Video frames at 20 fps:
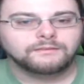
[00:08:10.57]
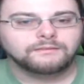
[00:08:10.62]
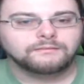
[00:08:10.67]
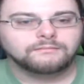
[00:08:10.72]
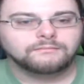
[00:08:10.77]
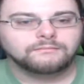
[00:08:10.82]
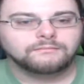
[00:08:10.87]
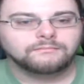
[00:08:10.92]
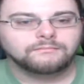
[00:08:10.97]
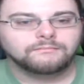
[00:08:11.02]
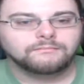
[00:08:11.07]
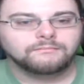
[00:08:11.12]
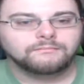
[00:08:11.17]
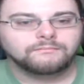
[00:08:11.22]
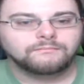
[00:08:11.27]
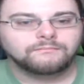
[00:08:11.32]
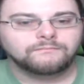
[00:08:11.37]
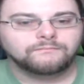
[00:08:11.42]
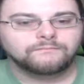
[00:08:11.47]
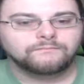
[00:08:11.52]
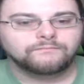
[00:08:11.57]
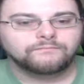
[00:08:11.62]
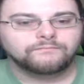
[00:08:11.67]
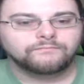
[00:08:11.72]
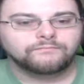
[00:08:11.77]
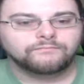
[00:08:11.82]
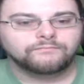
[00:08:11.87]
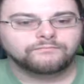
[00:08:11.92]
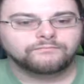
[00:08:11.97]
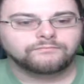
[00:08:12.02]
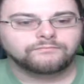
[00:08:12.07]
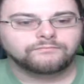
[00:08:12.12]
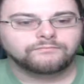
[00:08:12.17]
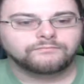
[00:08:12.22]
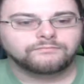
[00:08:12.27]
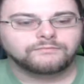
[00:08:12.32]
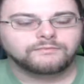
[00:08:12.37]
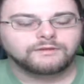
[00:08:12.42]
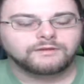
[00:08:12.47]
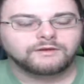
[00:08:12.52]
Hmm.
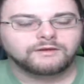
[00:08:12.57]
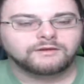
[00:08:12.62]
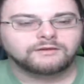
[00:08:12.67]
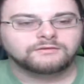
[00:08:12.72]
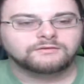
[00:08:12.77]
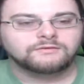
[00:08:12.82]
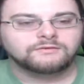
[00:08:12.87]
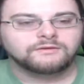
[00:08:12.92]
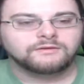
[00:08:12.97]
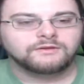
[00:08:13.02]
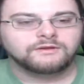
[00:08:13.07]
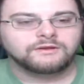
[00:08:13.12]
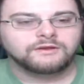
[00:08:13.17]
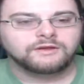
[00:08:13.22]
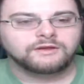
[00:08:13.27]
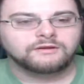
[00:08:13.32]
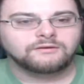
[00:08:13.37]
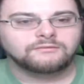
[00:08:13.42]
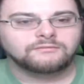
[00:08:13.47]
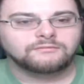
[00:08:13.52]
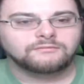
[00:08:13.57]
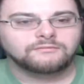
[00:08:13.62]
I see now.